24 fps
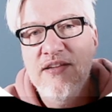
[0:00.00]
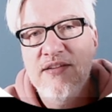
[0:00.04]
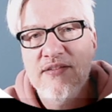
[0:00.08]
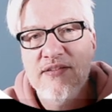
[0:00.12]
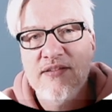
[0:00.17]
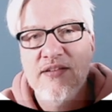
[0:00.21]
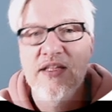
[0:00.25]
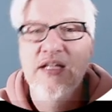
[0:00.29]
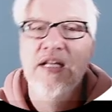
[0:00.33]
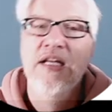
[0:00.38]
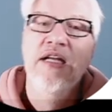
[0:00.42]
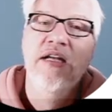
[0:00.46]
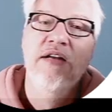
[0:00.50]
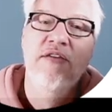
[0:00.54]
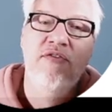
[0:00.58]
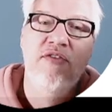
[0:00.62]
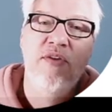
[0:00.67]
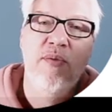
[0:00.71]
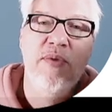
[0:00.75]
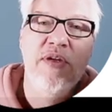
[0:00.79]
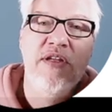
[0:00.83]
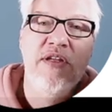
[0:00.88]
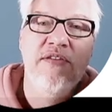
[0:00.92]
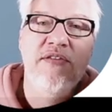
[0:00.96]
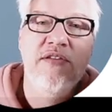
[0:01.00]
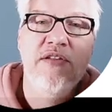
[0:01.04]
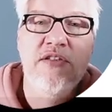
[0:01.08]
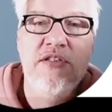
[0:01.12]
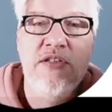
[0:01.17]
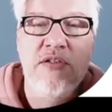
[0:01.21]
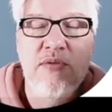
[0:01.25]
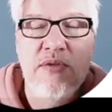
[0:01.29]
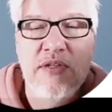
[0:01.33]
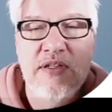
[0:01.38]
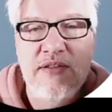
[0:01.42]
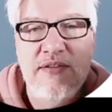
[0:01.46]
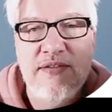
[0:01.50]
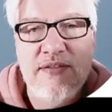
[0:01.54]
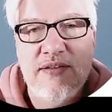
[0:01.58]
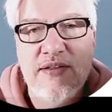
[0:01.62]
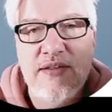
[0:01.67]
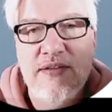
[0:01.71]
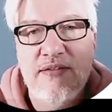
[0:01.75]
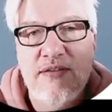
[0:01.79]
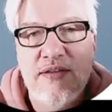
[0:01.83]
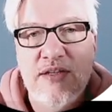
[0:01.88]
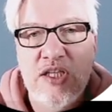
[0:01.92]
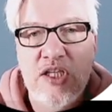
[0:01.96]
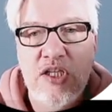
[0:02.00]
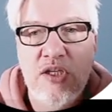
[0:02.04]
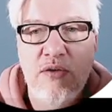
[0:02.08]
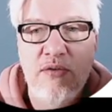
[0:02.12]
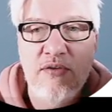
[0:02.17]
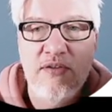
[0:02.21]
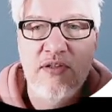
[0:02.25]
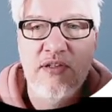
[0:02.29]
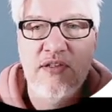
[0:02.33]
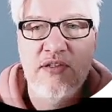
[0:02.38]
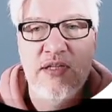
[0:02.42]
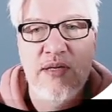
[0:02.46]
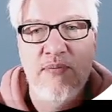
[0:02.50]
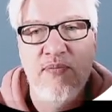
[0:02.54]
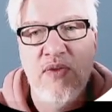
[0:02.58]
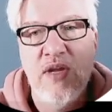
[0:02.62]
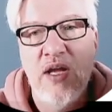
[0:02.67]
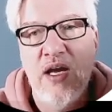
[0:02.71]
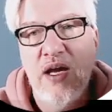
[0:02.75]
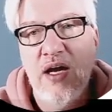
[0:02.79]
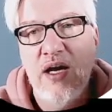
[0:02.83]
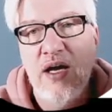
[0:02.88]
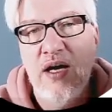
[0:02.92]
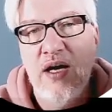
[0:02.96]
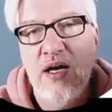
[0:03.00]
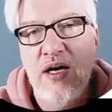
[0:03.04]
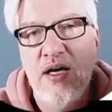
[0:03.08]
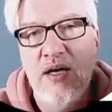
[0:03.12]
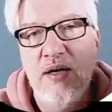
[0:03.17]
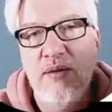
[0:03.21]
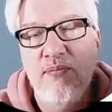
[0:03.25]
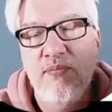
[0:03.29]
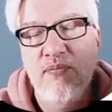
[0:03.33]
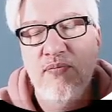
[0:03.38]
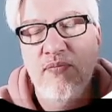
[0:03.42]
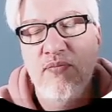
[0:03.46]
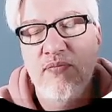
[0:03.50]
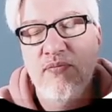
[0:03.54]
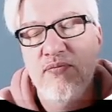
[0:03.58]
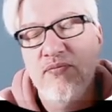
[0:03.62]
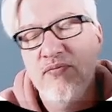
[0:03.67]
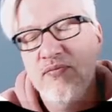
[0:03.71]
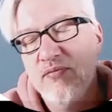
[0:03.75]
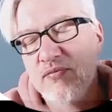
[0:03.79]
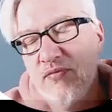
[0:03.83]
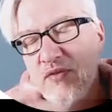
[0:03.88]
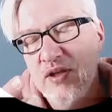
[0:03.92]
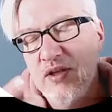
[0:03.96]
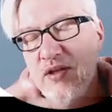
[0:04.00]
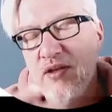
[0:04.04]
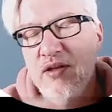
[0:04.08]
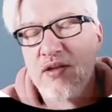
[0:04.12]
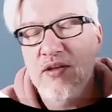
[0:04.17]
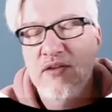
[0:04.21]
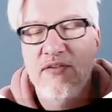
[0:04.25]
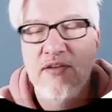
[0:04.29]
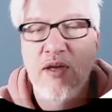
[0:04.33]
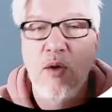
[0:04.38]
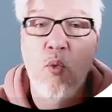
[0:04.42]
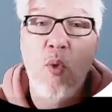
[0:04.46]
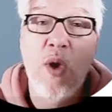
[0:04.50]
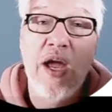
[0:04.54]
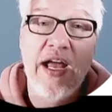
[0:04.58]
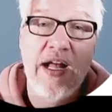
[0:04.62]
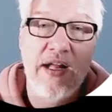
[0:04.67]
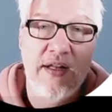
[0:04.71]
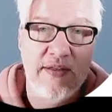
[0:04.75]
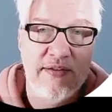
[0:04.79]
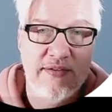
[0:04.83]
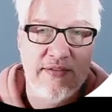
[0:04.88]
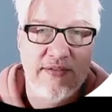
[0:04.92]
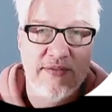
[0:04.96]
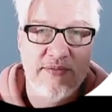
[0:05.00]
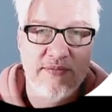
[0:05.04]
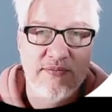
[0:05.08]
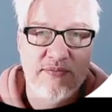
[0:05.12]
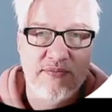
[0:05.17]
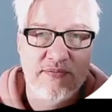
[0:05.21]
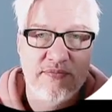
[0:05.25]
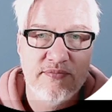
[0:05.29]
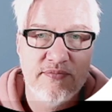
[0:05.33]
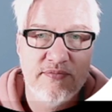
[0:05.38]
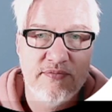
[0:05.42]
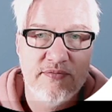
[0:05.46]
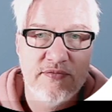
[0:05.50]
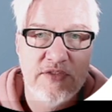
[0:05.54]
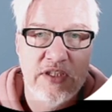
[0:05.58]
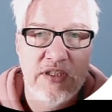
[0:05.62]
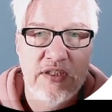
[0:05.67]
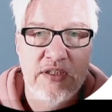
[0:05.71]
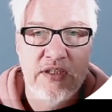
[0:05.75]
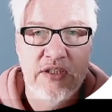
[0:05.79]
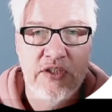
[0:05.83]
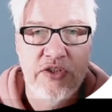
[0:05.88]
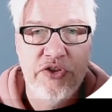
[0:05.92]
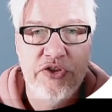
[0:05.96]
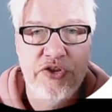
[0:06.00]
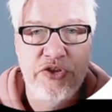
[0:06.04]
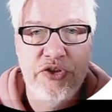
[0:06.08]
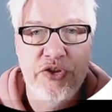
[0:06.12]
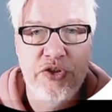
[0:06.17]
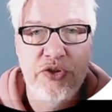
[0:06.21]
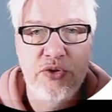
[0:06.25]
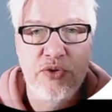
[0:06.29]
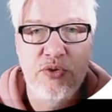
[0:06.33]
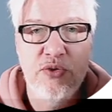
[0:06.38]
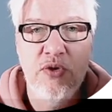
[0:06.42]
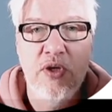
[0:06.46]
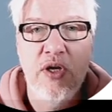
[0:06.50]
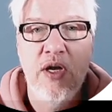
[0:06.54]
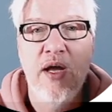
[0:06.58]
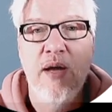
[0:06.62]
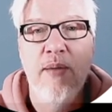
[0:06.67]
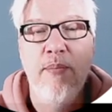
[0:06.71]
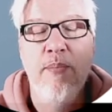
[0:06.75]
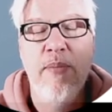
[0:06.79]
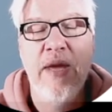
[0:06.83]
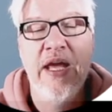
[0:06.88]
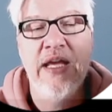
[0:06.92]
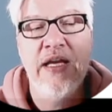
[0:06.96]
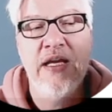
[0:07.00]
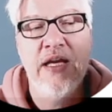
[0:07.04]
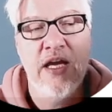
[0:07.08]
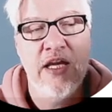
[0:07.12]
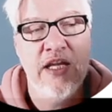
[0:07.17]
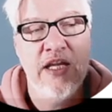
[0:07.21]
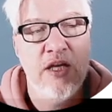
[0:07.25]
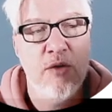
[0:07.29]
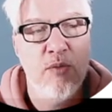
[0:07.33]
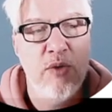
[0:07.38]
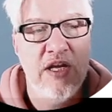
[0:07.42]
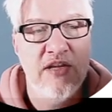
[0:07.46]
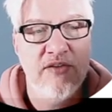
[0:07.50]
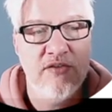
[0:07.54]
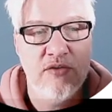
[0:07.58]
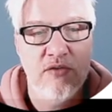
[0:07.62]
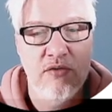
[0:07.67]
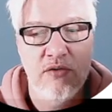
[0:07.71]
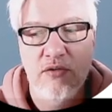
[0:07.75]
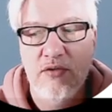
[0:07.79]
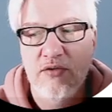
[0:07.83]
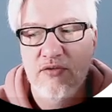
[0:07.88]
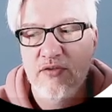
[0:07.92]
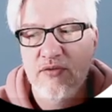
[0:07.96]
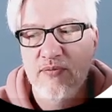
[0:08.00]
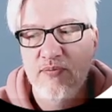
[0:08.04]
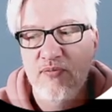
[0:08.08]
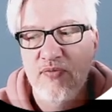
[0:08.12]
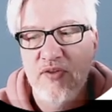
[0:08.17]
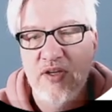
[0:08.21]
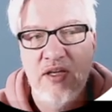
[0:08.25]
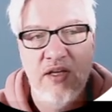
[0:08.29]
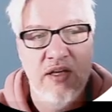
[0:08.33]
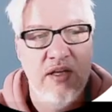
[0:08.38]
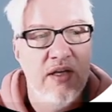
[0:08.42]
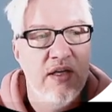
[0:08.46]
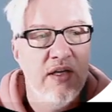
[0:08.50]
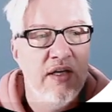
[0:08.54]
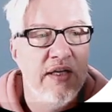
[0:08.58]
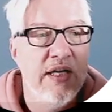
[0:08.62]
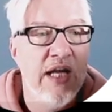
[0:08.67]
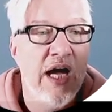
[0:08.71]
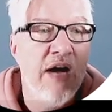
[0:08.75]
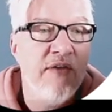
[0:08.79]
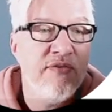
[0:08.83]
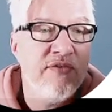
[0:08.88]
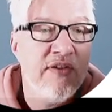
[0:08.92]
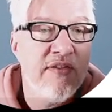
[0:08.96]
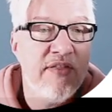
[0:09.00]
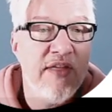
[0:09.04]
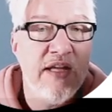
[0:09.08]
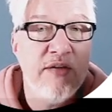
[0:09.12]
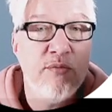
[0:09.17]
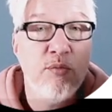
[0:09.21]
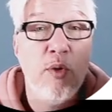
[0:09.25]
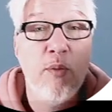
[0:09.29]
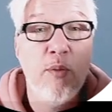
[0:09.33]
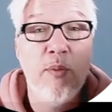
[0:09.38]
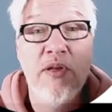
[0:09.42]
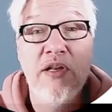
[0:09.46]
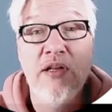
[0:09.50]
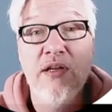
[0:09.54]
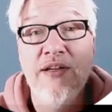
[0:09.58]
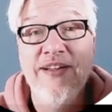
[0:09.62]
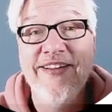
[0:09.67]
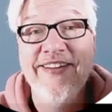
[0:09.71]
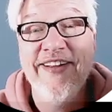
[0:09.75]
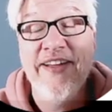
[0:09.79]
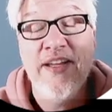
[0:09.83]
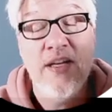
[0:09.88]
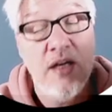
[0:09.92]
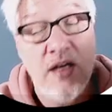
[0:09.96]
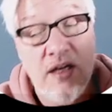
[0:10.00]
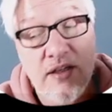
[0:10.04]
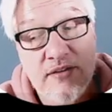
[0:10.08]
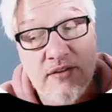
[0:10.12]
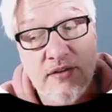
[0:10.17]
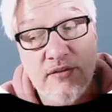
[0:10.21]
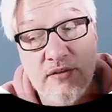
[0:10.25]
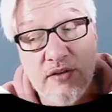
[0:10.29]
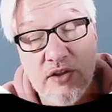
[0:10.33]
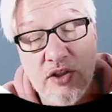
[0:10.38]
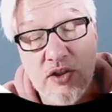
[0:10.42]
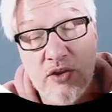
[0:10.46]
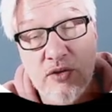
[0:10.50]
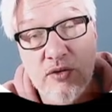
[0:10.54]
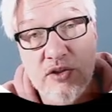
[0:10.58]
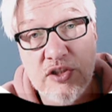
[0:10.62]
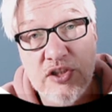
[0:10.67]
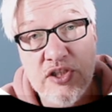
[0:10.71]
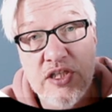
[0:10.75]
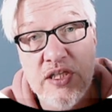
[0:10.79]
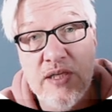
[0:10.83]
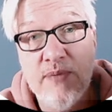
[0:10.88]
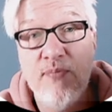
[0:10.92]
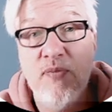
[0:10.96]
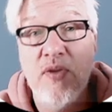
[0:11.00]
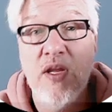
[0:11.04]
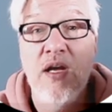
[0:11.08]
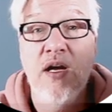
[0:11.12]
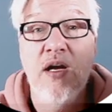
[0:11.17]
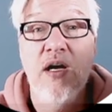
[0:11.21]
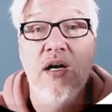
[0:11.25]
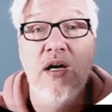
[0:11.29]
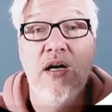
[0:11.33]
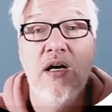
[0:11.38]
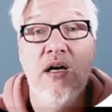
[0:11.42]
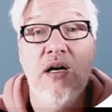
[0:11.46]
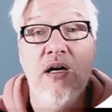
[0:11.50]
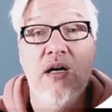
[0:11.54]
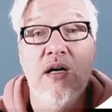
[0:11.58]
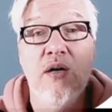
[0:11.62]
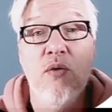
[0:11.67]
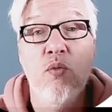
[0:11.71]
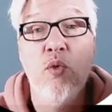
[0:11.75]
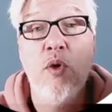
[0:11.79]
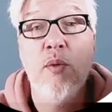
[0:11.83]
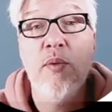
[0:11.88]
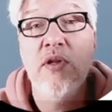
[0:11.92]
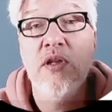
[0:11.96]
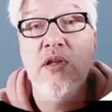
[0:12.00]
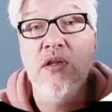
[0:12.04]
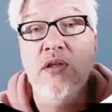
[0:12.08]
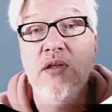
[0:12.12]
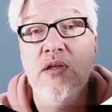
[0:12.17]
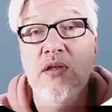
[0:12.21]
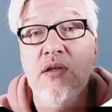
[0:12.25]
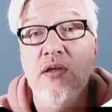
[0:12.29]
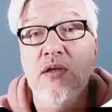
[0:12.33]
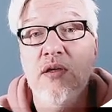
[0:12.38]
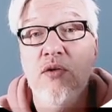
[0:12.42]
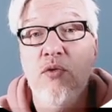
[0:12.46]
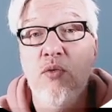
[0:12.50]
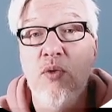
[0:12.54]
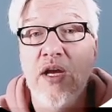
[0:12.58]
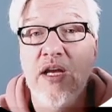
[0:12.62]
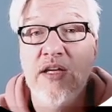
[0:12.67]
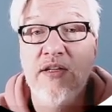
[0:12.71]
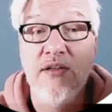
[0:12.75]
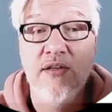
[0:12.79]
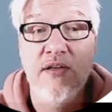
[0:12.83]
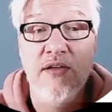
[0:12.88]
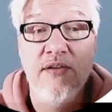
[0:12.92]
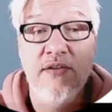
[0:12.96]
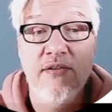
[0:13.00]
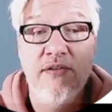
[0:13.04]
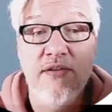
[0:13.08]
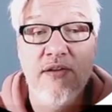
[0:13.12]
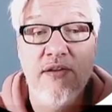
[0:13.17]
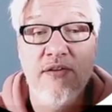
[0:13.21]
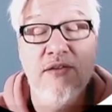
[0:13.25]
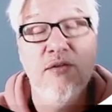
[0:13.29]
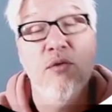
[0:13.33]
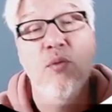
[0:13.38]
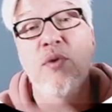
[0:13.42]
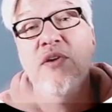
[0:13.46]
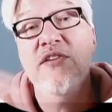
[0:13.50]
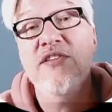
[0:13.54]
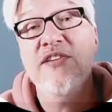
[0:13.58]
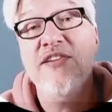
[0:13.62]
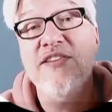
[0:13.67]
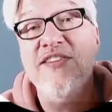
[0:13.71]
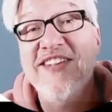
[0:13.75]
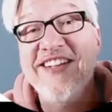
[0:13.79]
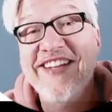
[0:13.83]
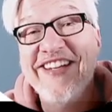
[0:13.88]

from an EC2 instance and use it um, somewhere else to make AWS calls. And after that, we will enhance the security uh, we will create an instance with a CDK,